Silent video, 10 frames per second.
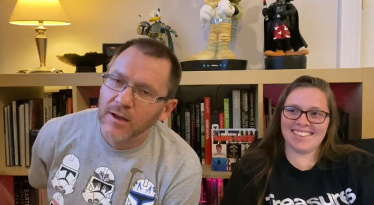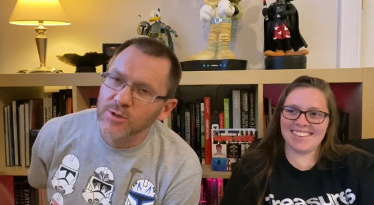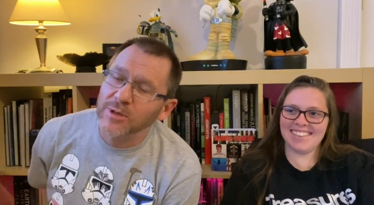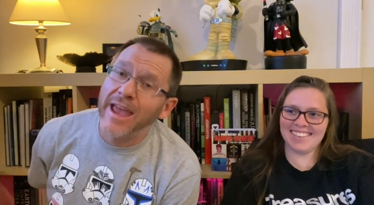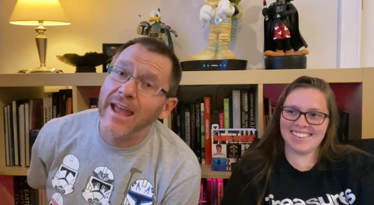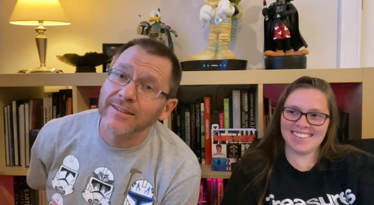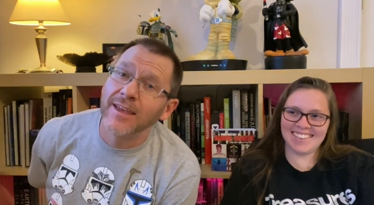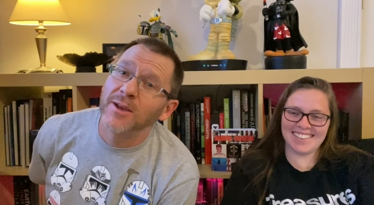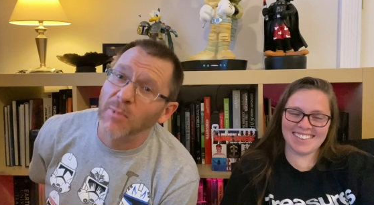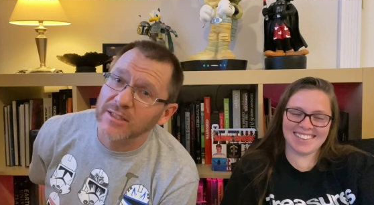Speaker 1: You can't
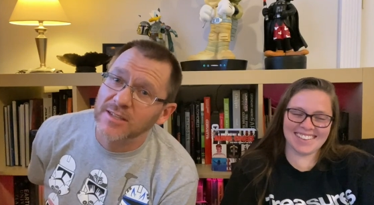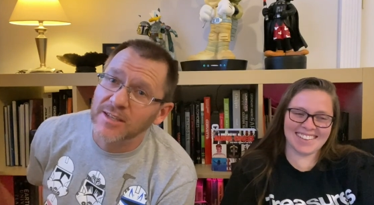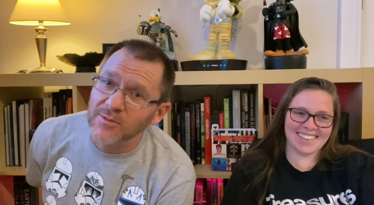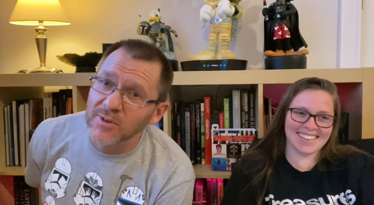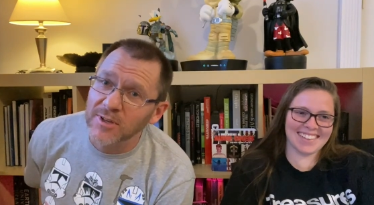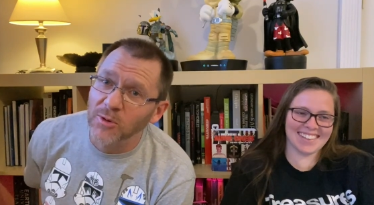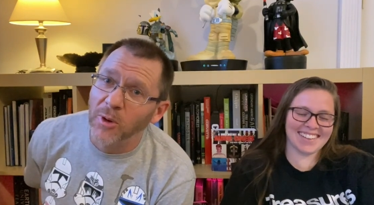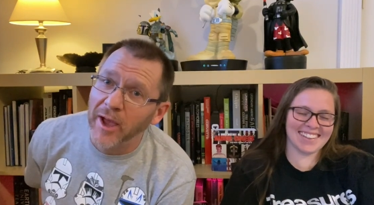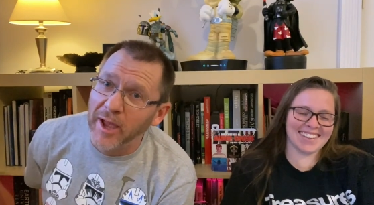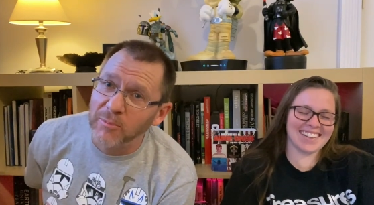take my T V
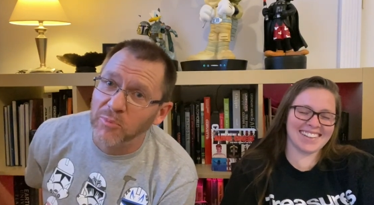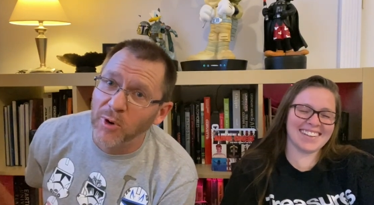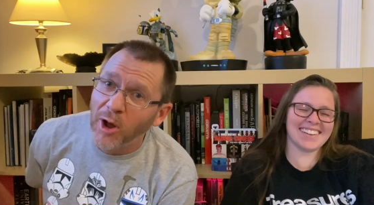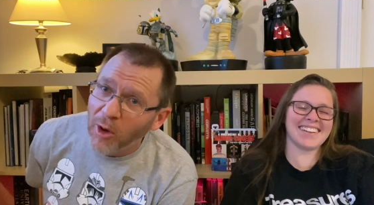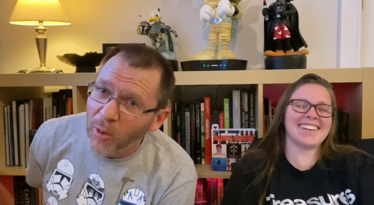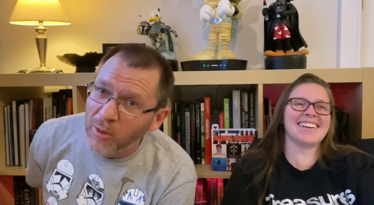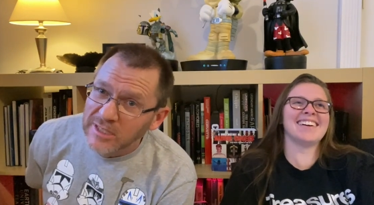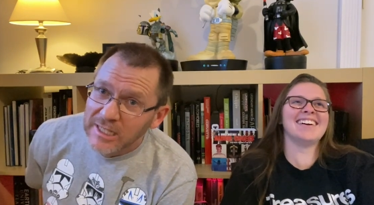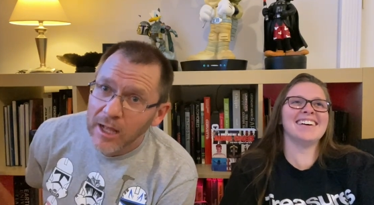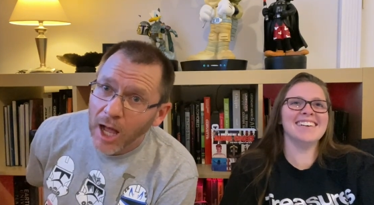away, bro.
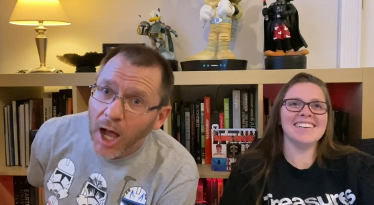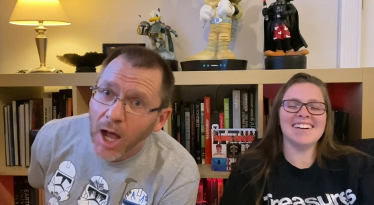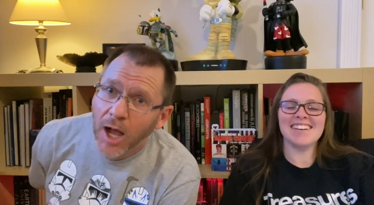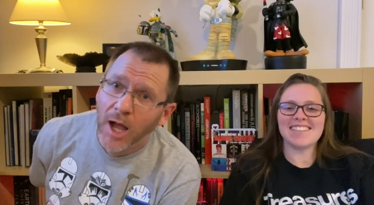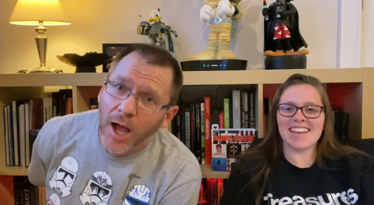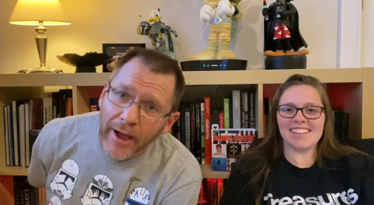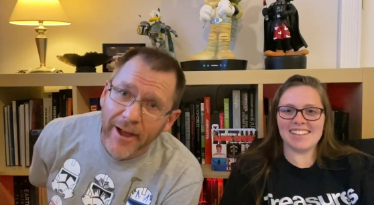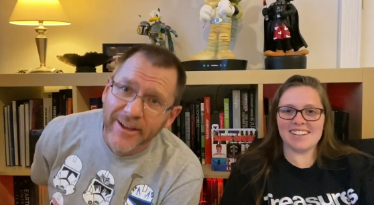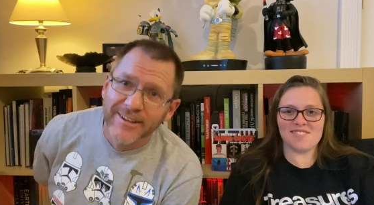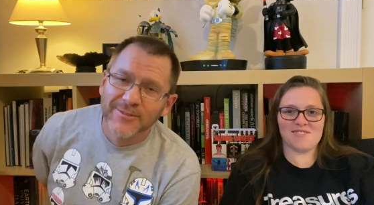They
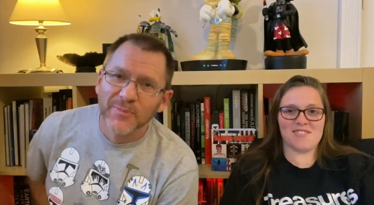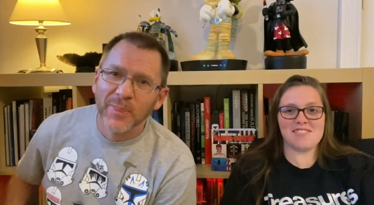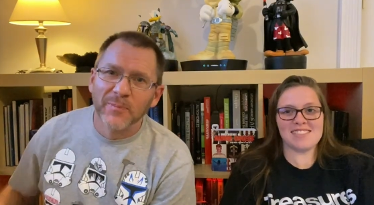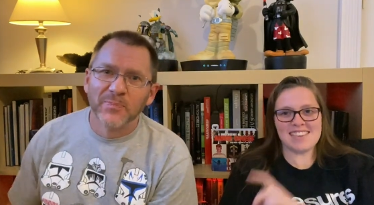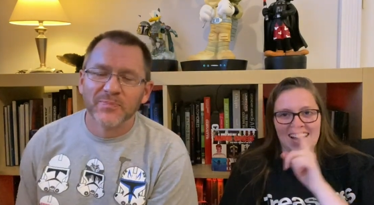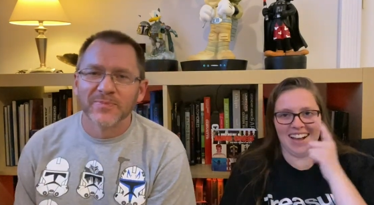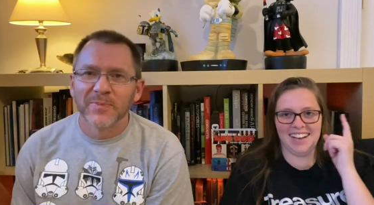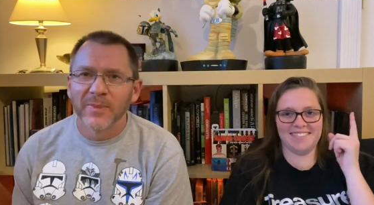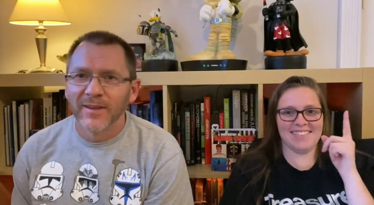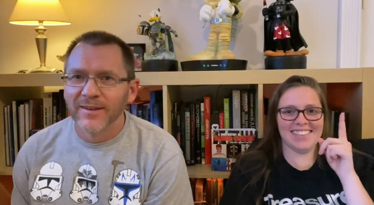did it one time.
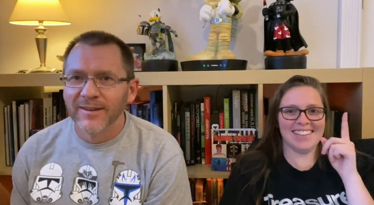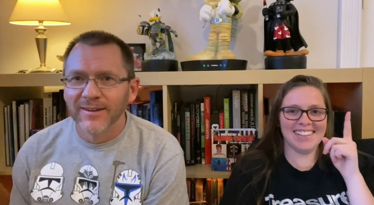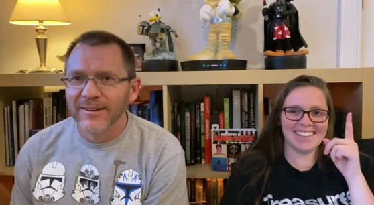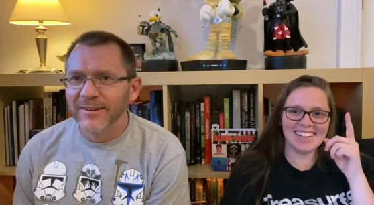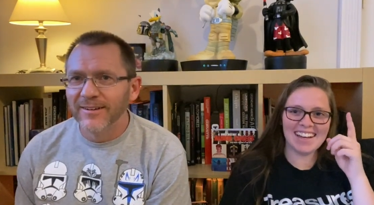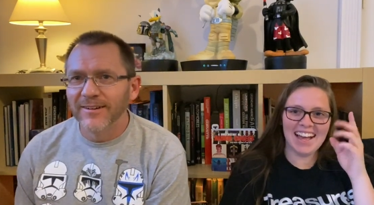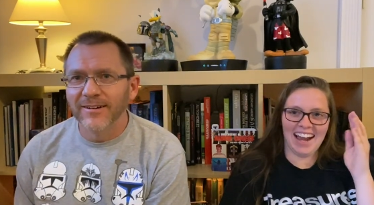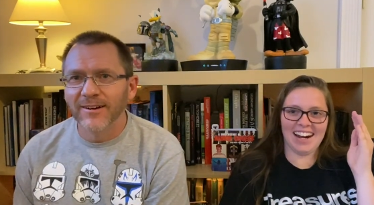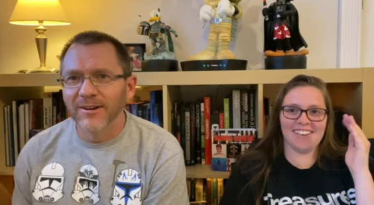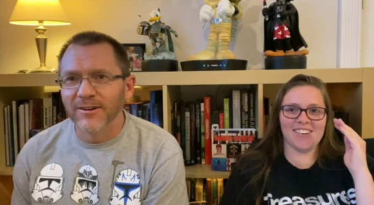
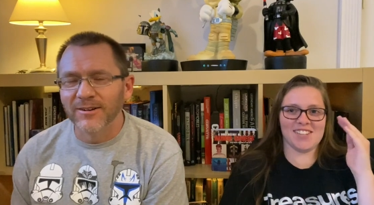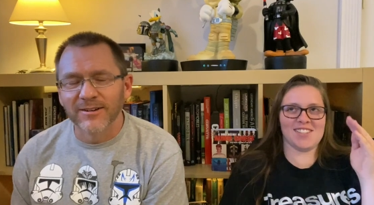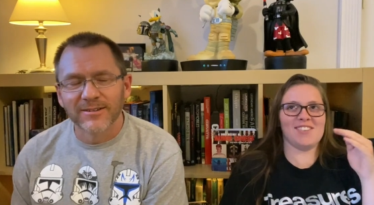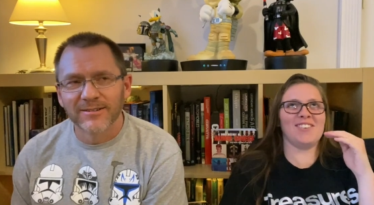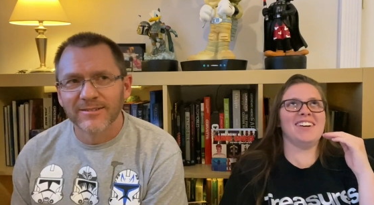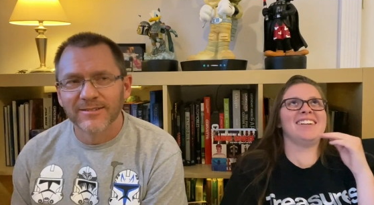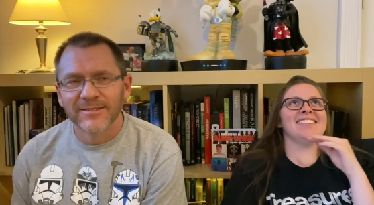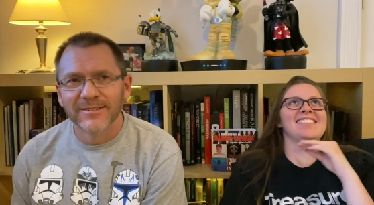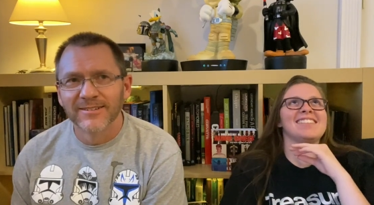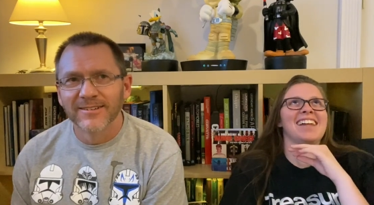And
Speaker 2: uh, it was the
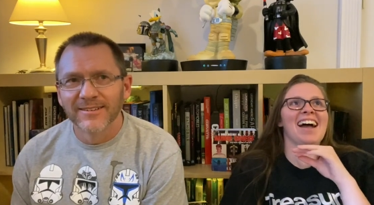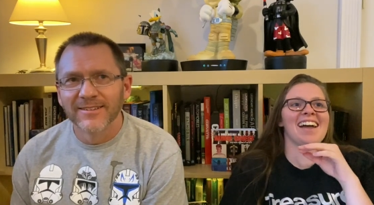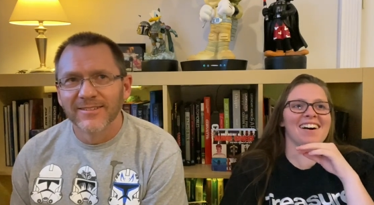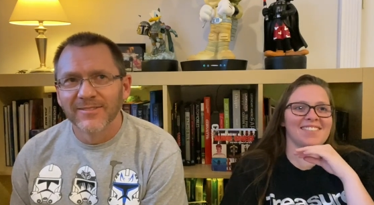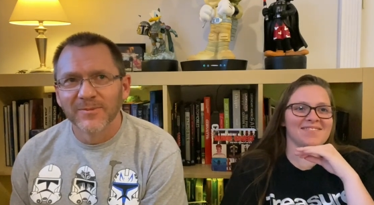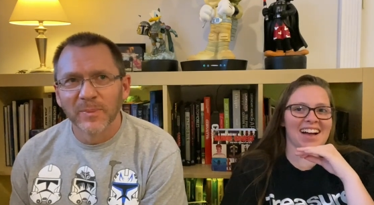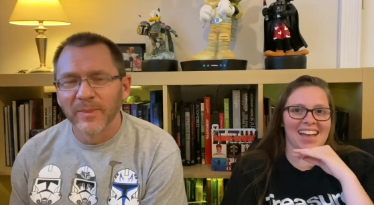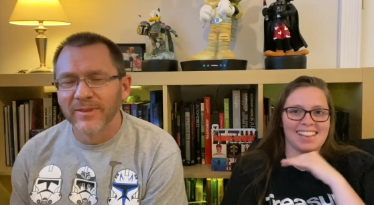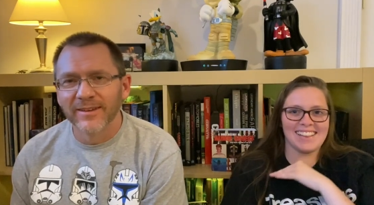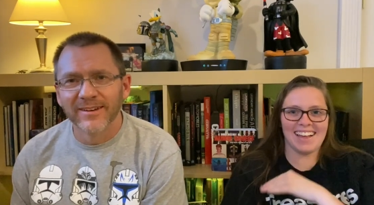worst night of
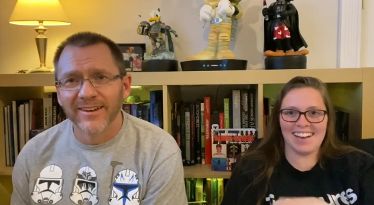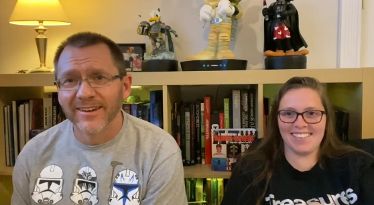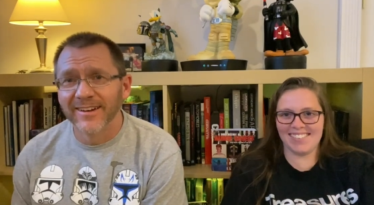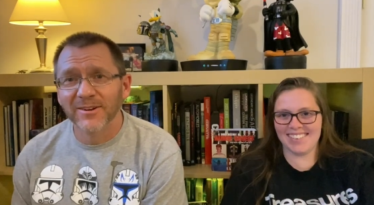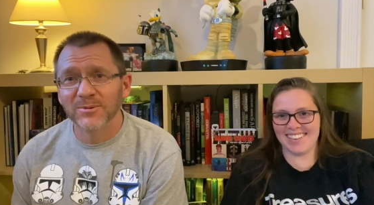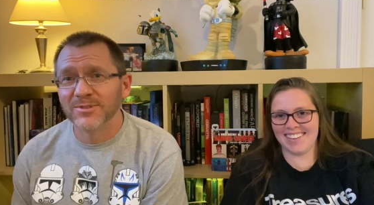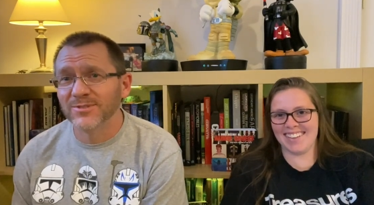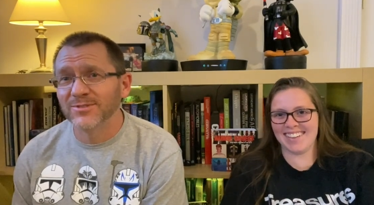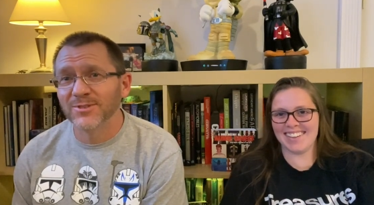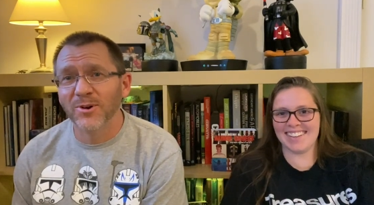my life.
Speaker 1: It was
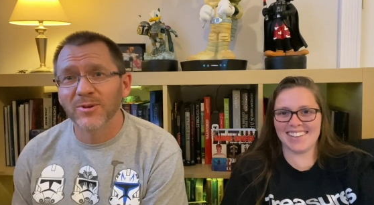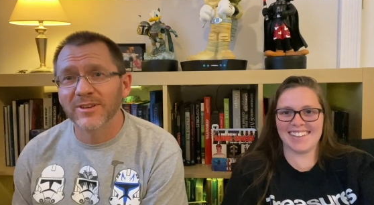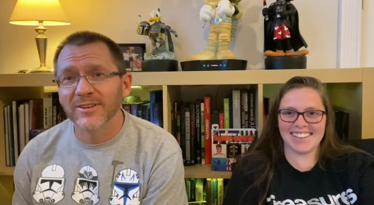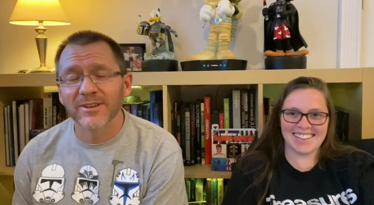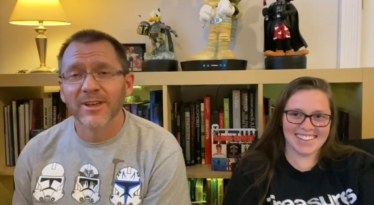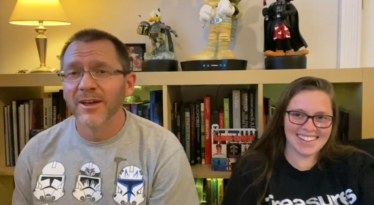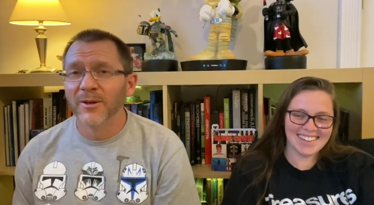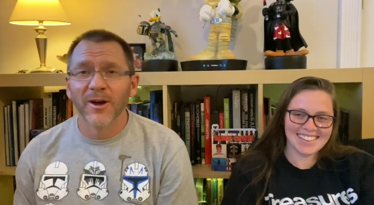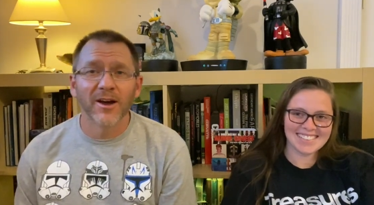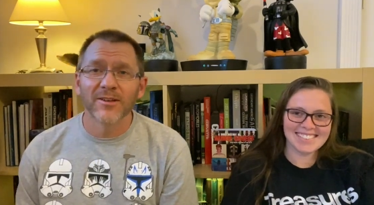so easy.
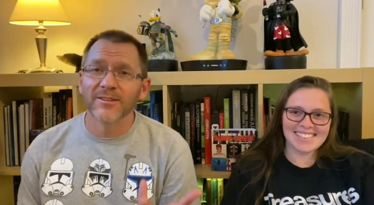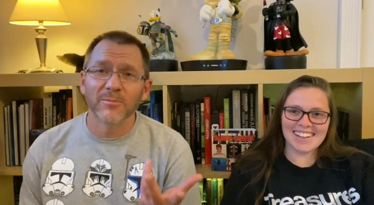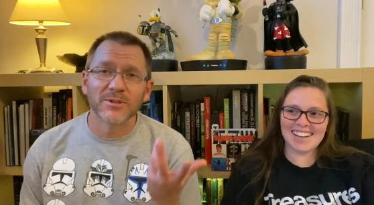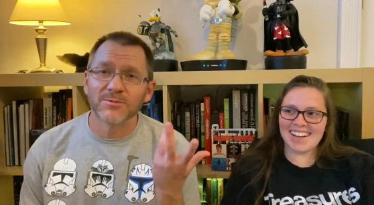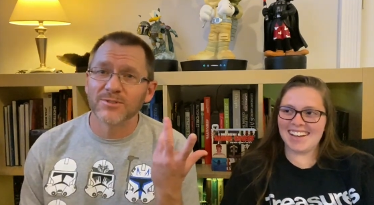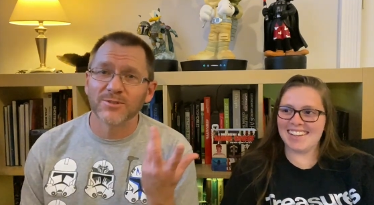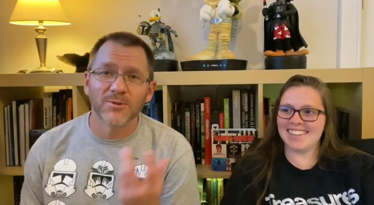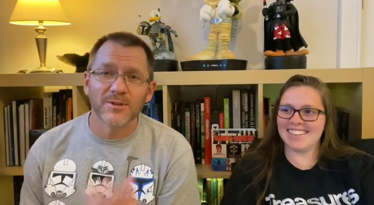I mean, she was so